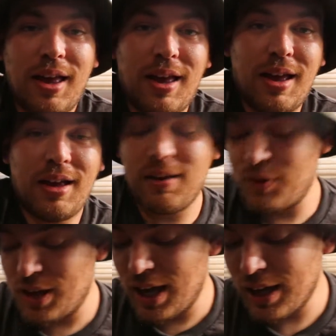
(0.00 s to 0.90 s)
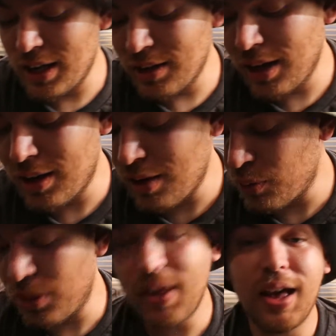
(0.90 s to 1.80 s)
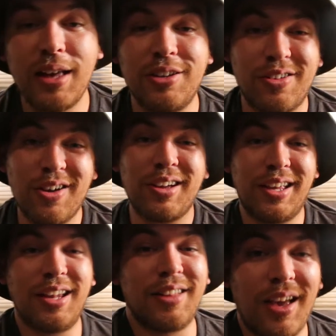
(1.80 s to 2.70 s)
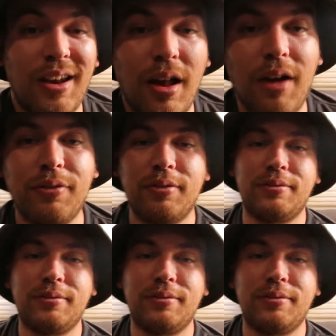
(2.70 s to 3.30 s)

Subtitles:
And if you can't get it tight enough with that, you're not going to get it tight enough.